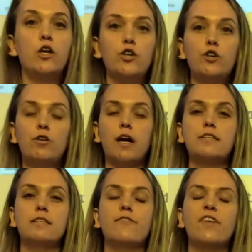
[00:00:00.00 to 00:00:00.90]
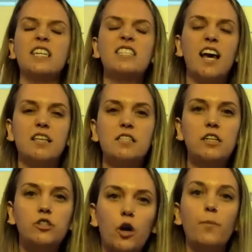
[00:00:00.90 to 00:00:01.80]
you guys did a fantastic
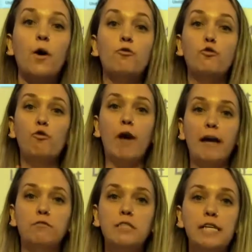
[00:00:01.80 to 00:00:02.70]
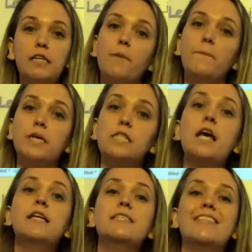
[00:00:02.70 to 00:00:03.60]
job of rounding numbers
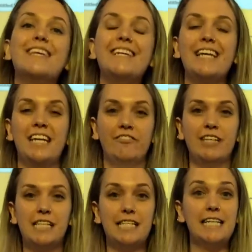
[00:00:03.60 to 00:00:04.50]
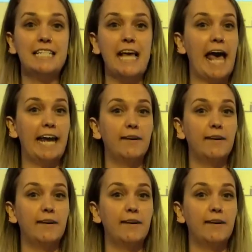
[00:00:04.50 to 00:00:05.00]
to the nearest 10.